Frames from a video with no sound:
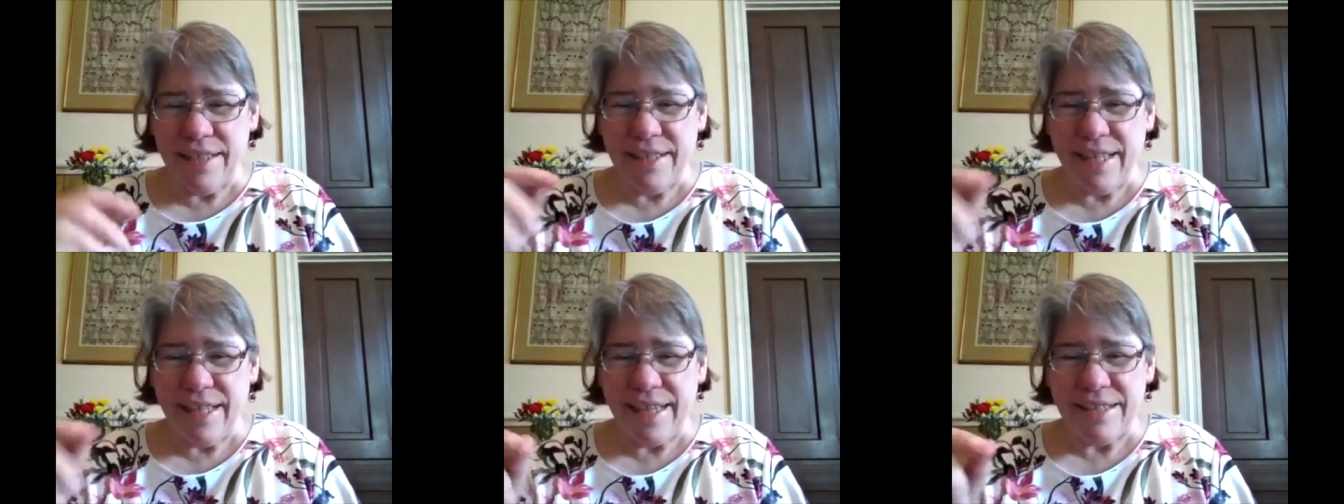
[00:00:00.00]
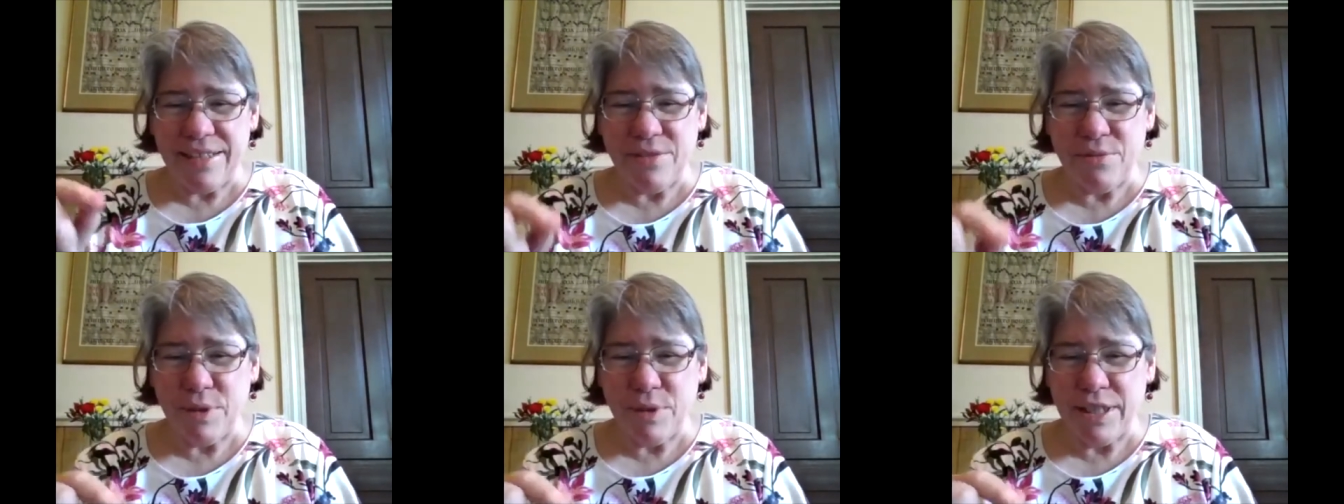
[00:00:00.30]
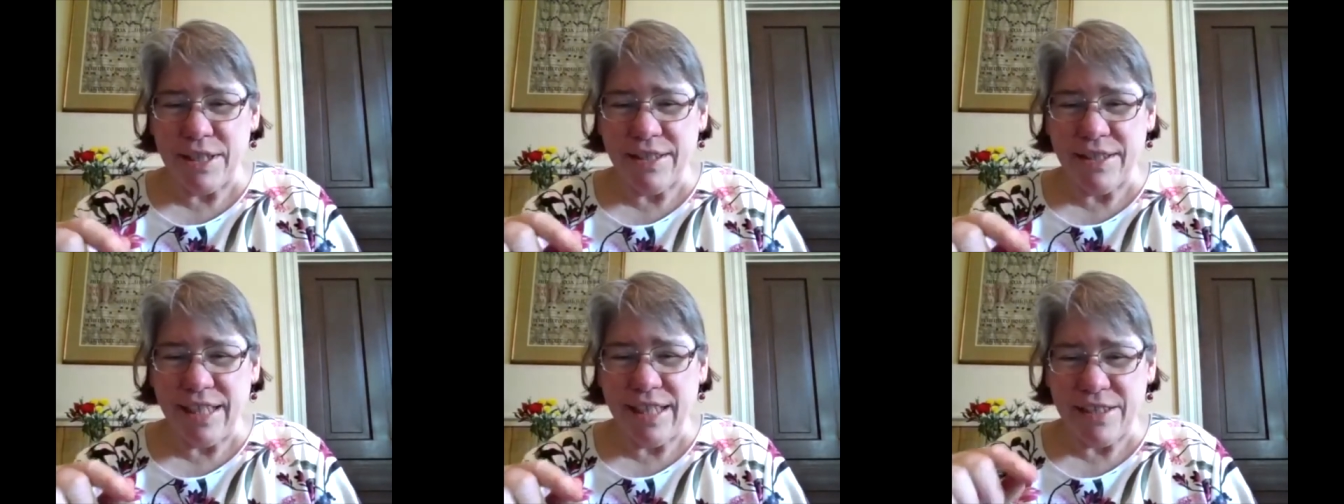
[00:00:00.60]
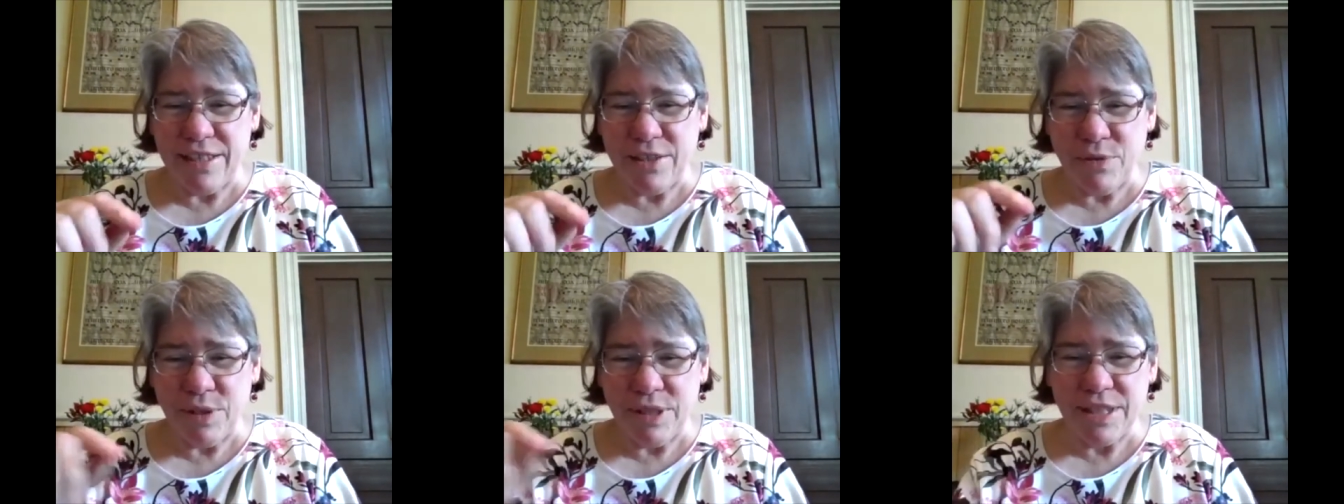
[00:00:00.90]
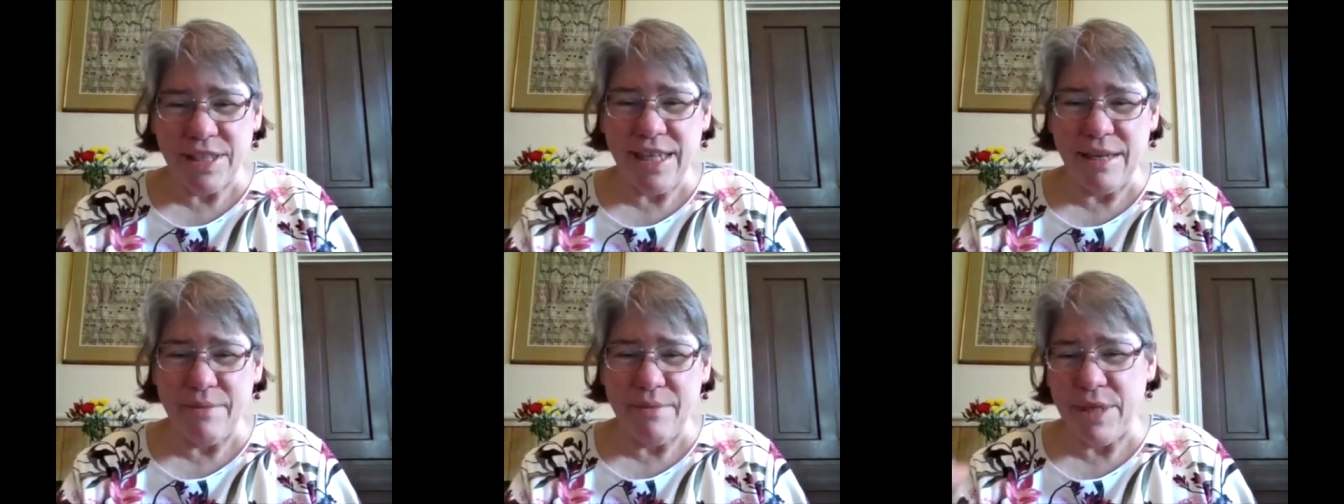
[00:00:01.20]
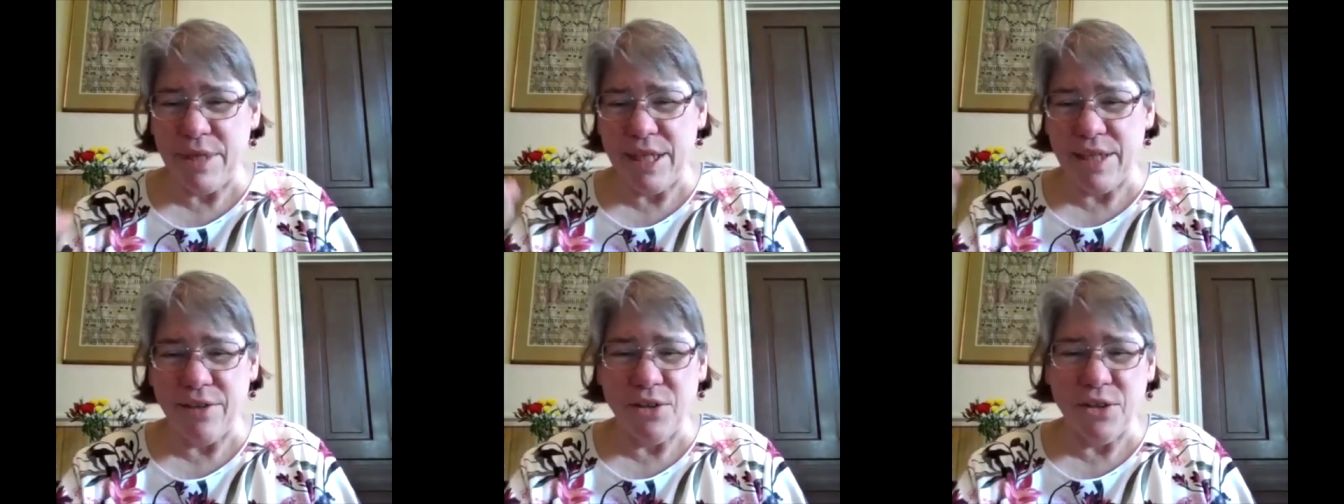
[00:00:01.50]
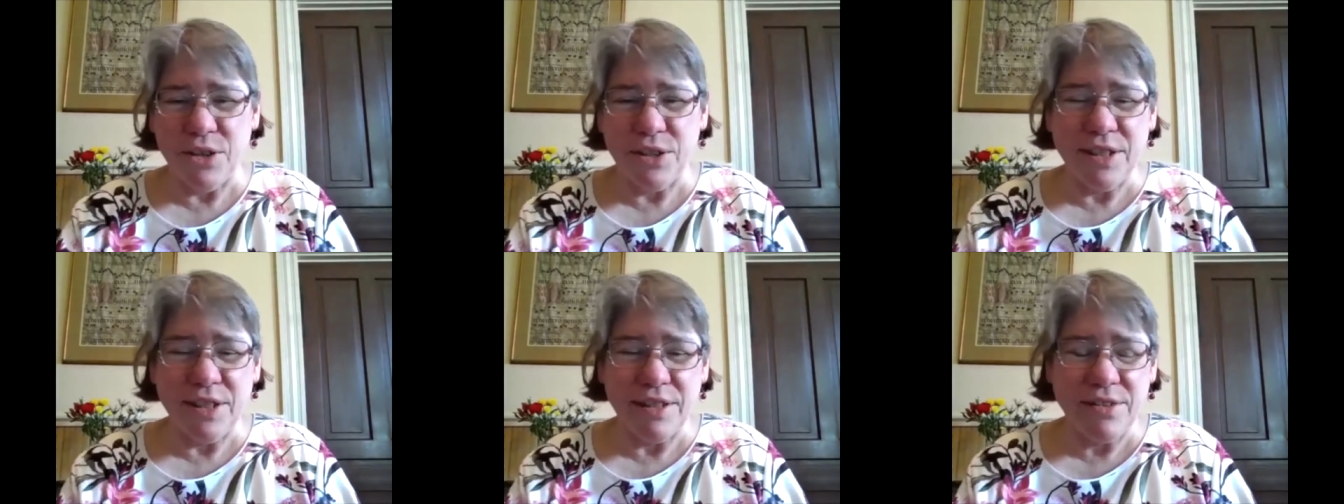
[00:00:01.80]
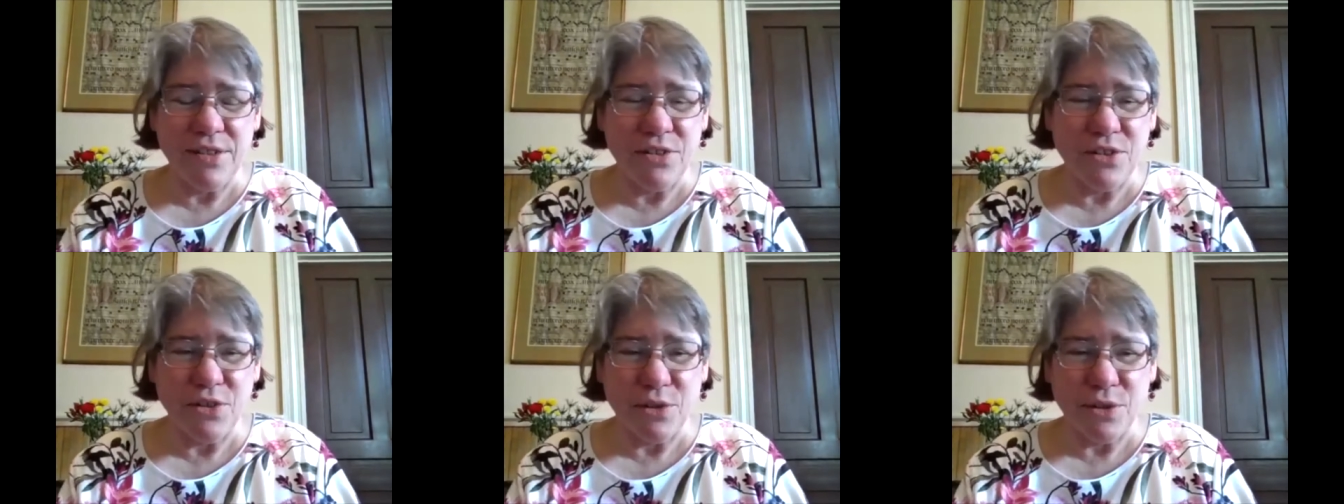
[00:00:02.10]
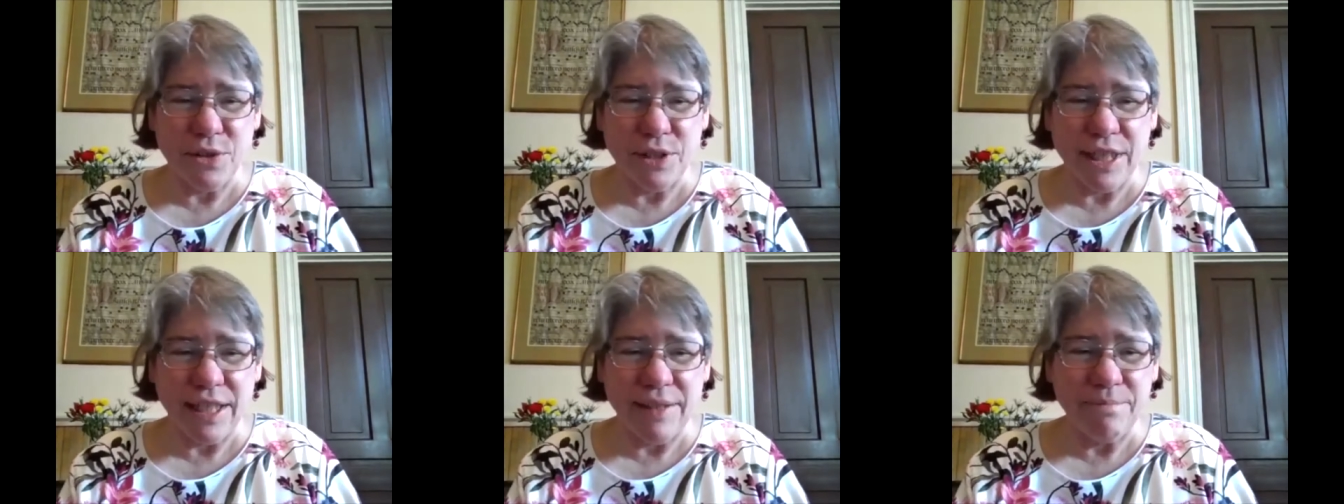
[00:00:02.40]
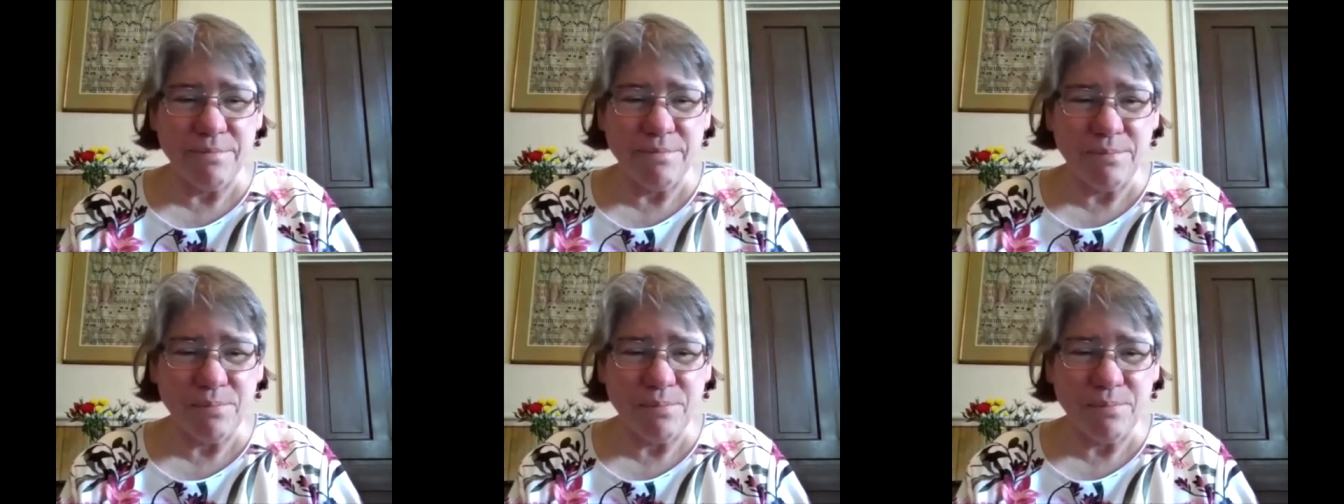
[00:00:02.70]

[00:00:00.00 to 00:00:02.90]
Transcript: that's what sent me on this journey.